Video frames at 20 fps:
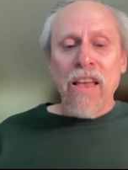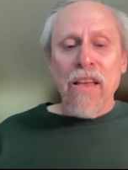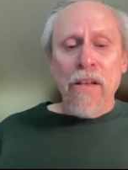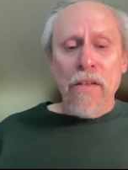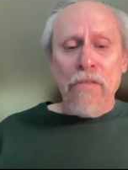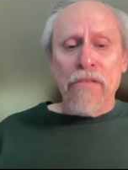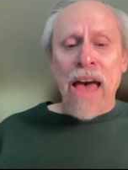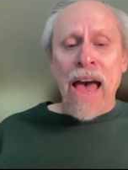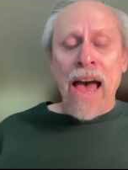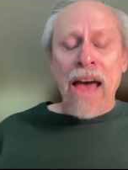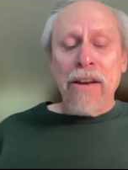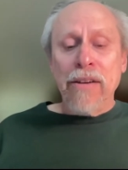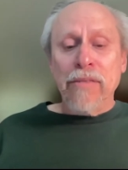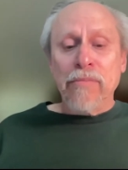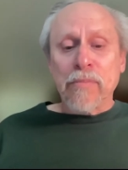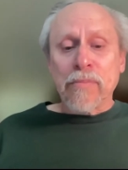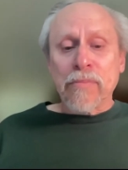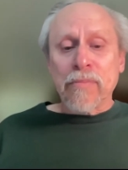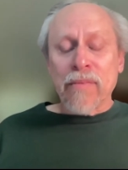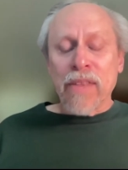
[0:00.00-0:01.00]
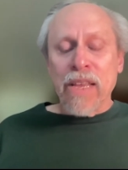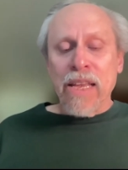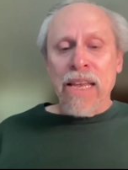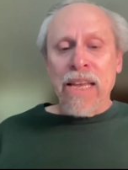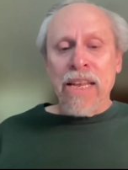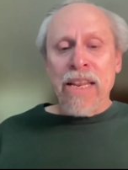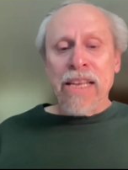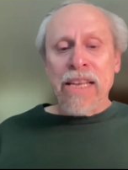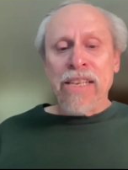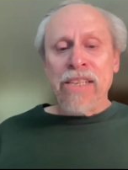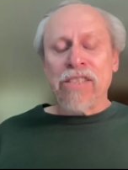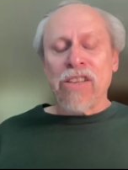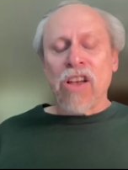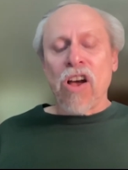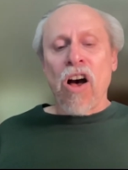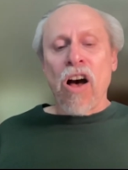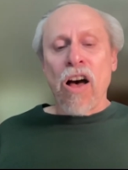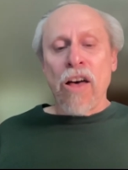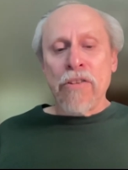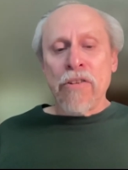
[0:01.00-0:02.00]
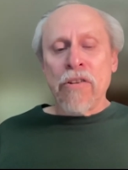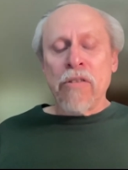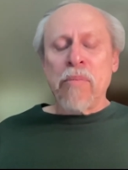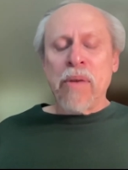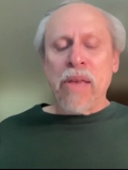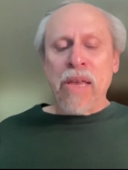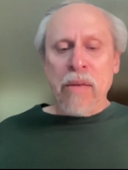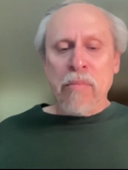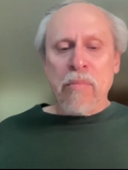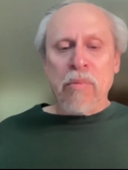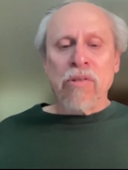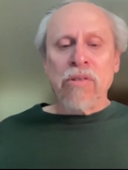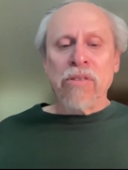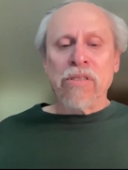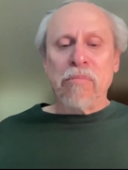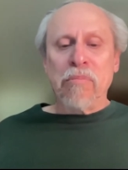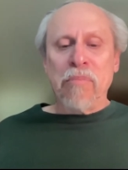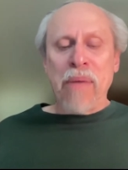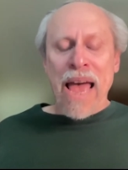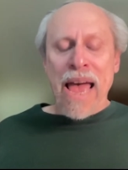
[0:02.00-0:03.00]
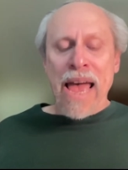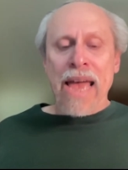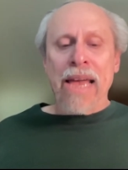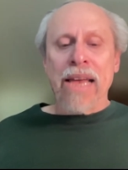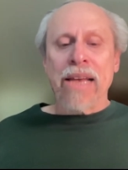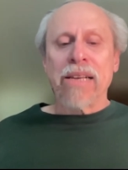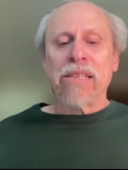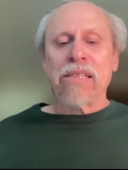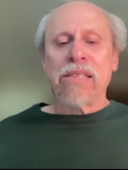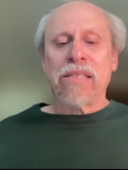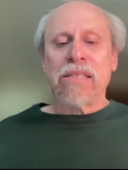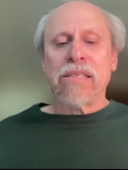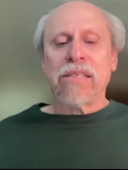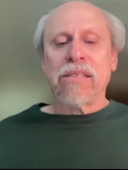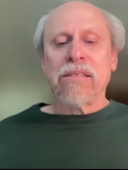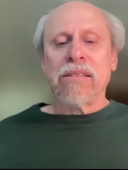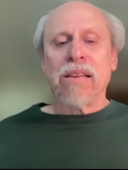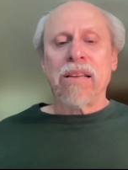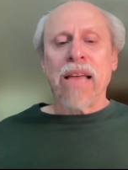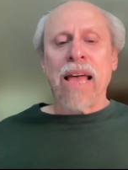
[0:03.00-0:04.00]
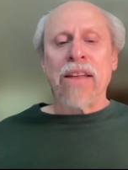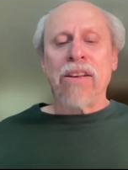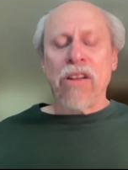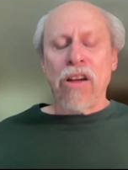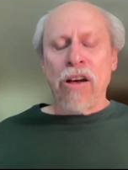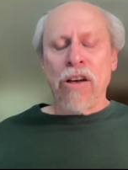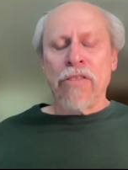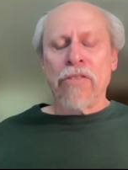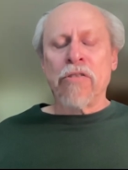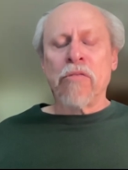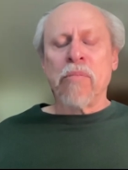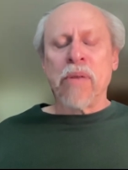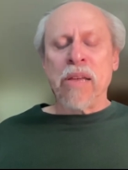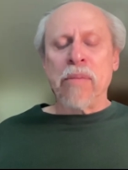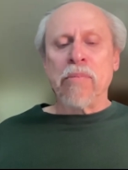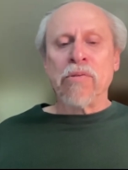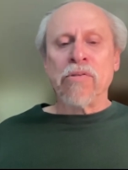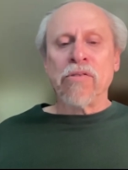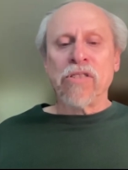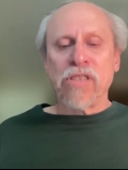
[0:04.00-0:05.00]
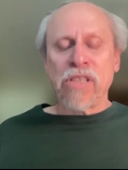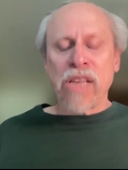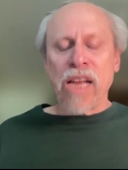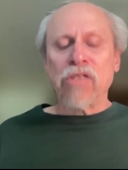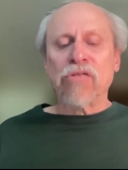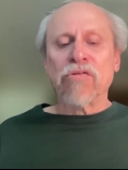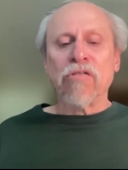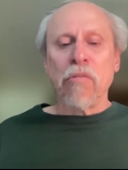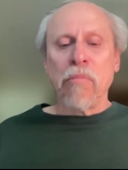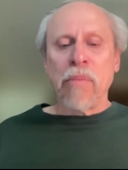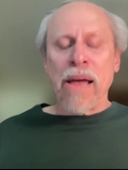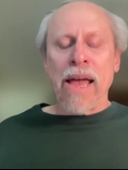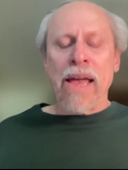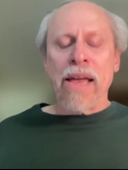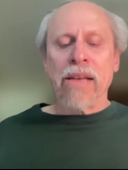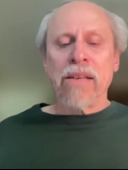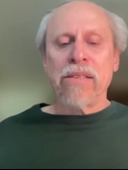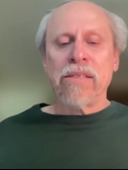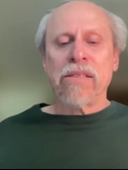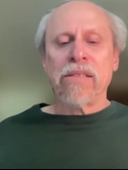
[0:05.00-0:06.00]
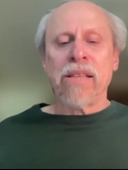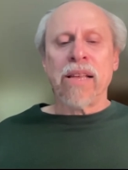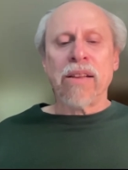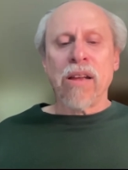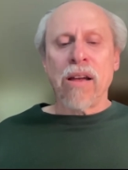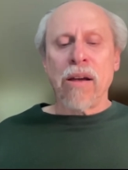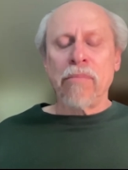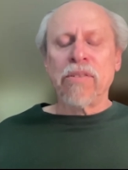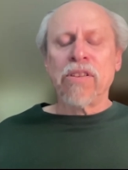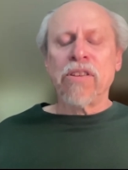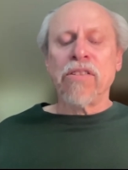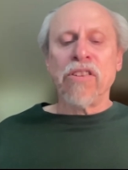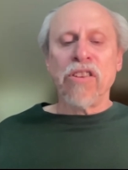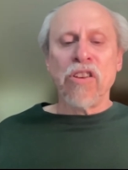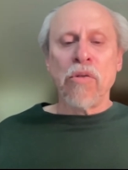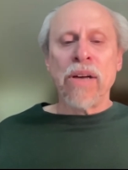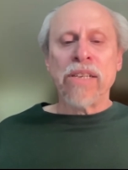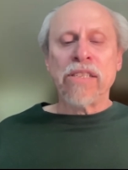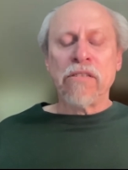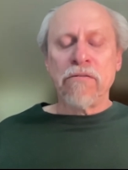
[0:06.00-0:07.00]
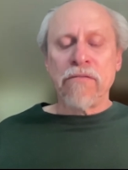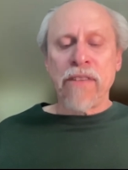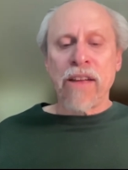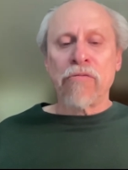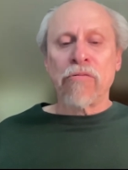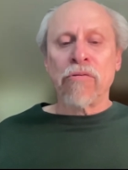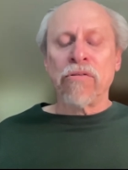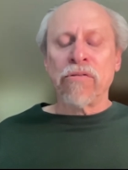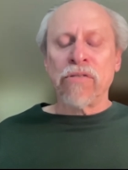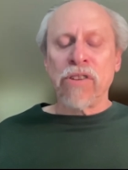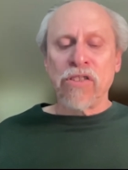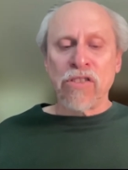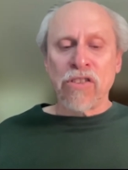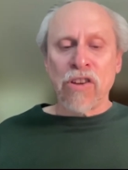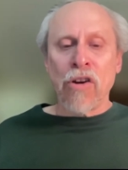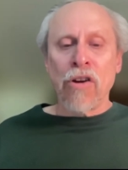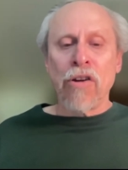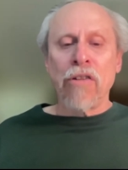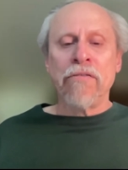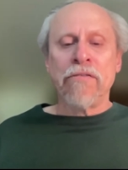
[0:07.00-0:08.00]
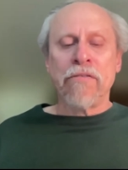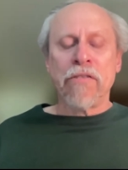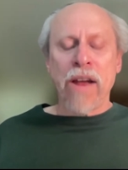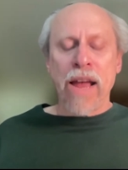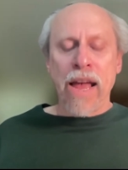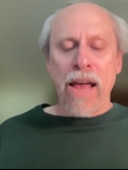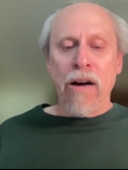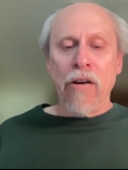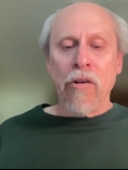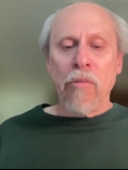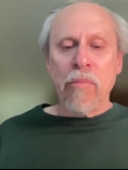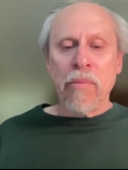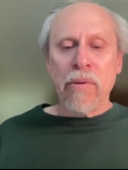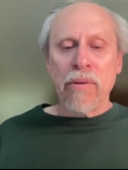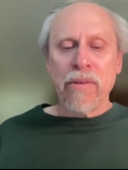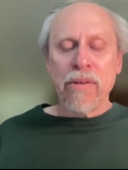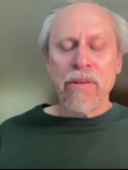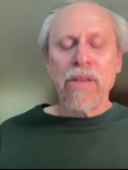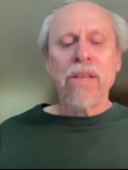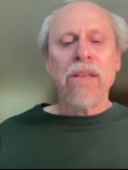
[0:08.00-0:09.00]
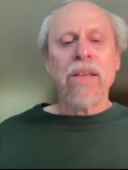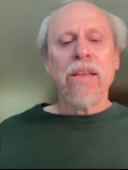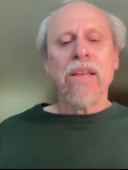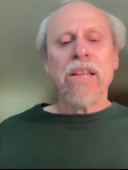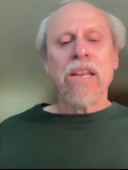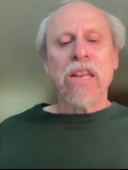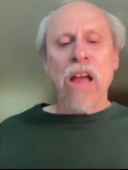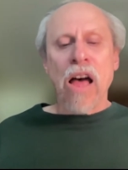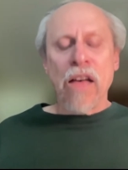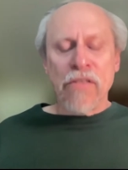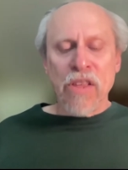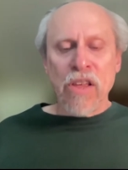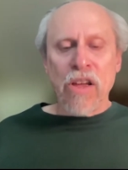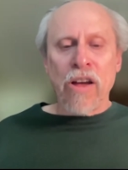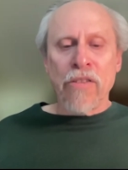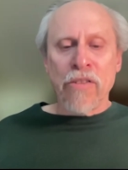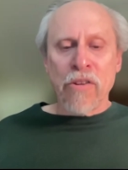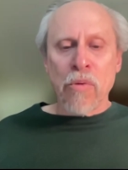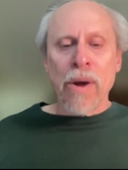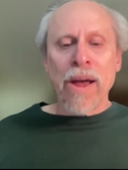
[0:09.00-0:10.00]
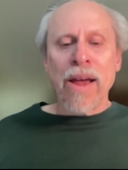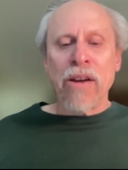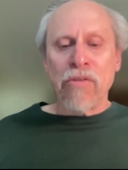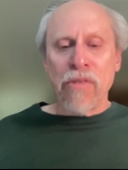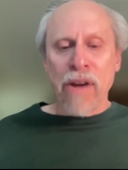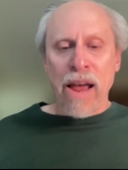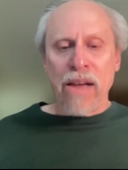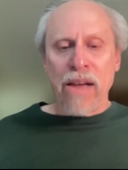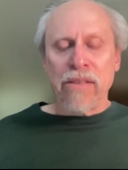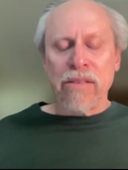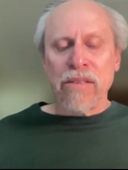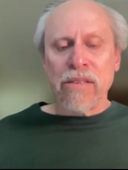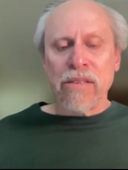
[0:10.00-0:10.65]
that it is other people's banks and other people's central banks that come to the US Federal Reserve for help, not the other way around.